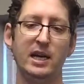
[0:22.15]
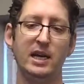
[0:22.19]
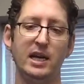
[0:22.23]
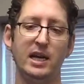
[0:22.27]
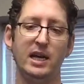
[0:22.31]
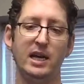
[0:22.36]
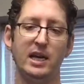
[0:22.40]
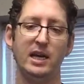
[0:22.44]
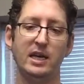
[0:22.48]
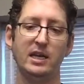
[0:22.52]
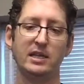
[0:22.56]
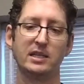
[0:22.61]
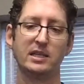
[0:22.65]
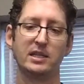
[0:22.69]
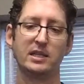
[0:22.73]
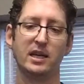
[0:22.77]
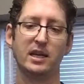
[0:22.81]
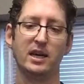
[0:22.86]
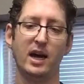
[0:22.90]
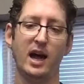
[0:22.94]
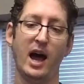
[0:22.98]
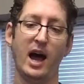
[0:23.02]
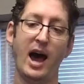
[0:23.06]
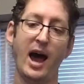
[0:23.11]
is
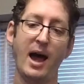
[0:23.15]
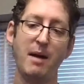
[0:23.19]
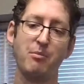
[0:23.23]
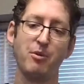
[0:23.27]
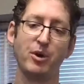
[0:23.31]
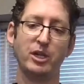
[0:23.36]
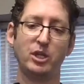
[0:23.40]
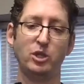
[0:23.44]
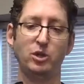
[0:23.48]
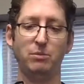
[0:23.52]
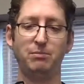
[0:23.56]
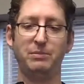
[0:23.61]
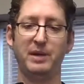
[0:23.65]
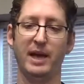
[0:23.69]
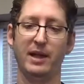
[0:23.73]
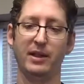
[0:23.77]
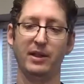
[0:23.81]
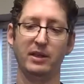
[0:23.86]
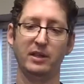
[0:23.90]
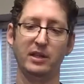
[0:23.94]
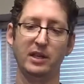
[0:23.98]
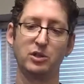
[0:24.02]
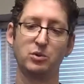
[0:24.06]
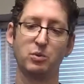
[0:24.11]
a hybrid tube
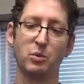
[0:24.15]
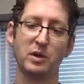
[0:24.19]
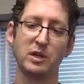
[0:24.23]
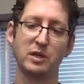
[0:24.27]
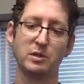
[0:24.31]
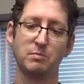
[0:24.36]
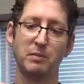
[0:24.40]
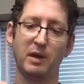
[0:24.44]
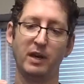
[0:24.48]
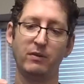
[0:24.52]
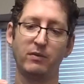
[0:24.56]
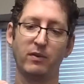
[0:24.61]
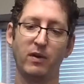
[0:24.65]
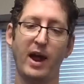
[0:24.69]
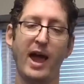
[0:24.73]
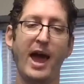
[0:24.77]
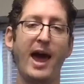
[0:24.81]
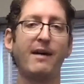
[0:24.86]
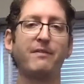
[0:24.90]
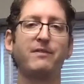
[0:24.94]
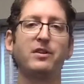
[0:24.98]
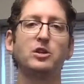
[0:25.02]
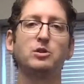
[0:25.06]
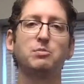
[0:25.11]
talon. This one is made for
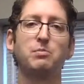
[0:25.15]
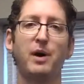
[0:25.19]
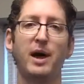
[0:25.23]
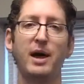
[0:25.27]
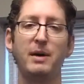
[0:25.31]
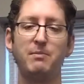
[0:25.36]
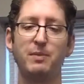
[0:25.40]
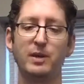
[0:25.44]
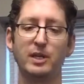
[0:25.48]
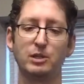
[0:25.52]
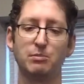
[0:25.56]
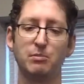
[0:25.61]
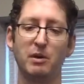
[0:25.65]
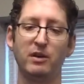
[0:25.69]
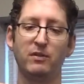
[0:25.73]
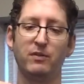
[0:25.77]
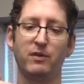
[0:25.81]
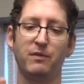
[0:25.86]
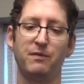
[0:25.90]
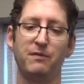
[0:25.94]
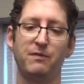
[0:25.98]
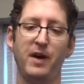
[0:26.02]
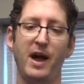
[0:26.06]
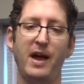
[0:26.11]
half inch pipe, it's made
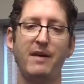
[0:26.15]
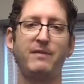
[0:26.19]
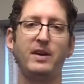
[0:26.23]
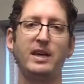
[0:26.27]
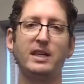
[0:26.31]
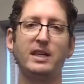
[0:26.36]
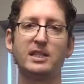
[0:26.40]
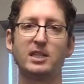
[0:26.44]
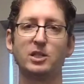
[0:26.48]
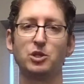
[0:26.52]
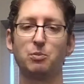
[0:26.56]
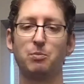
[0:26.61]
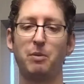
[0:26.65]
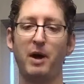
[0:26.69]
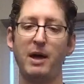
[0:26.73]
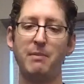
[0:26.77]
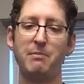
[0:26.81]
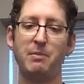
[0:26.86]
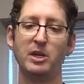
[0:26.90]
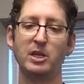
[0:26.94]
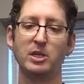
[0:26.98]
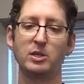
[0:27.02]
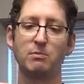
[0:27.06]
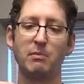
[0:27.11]
for 5 8 inch pipe,
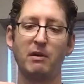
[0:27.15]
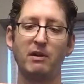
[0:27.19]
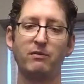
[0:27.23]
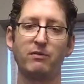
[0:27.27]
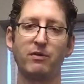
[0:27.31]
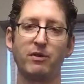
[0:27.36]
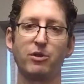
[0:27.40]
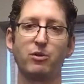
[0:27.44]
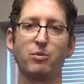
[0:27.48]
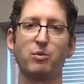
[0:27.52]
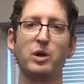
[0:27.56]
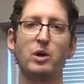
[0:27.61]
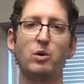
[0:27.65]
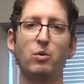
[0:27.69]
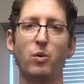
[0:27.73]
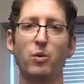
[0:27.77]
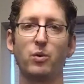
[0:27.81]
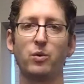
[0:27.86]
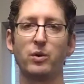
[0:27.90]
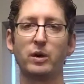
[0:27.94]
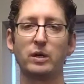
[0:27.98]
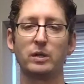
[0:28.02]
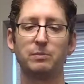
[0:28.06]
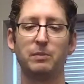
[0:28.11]
and it's made for 3
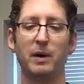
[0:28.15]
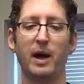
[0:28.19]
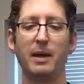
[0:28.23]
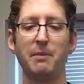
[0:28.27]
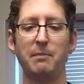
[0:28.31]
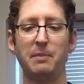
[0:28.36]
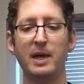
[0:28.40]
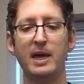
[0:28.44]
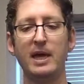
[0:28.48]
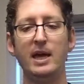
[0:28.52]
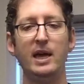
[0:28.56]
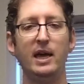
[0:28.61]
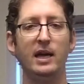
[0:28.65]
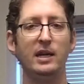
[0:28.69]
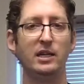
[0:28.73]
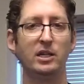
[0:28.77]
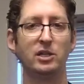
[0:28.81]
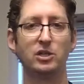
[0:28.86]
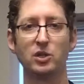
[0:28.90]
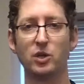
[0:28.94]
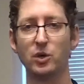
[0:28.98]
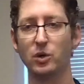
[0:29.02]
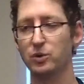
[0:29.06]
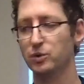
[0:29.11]
quarter inch pipe. And
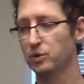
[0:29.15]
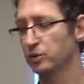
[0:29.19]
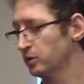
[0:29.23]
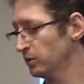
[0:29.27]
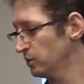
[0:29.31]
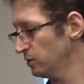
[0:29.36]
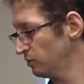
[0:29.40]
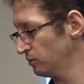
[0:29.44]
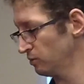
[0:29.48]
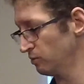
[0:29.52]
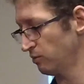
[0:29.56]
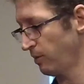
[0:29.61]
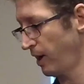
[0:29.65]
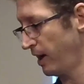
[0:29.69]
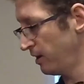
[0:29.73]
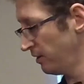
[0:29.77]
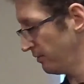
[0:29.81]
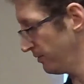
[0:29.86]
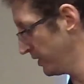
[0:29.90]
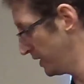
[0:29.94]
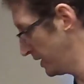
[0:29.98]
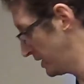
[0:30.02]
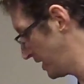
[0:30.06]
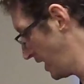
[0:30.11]
it goes right
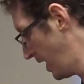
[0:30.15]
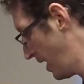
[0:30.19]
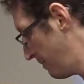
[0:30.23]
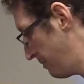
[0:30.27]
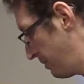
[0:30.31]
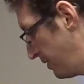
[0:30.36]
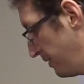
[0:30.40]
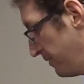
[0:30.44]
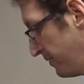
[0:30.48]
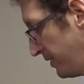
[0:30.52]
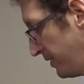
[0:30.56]
over the top of